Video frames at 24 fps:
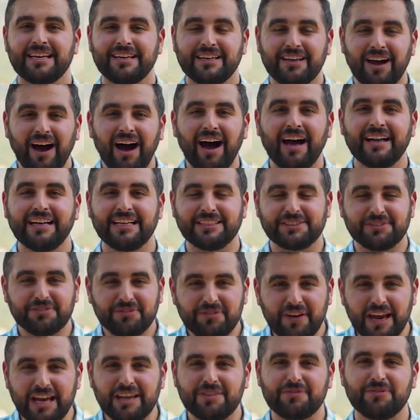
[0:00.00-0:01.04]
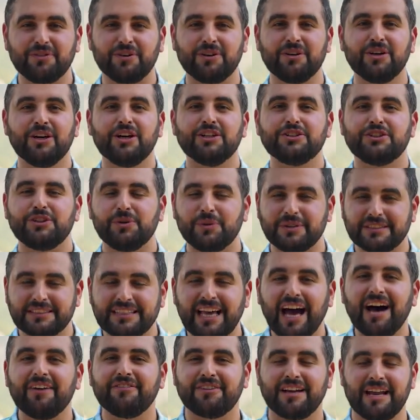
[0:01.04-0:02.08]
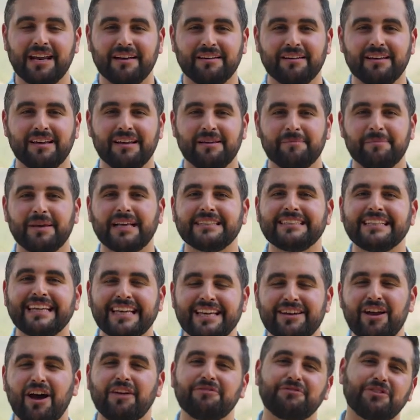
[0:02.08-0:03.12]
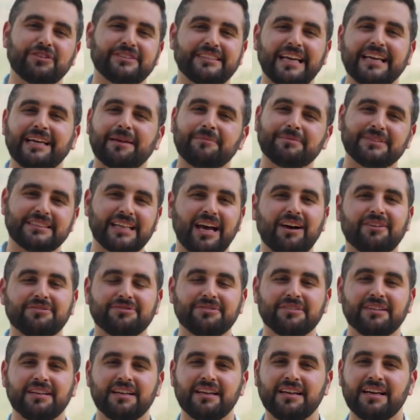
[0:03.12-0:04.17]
God is faithful to His covenant because He cannot forsake Himself.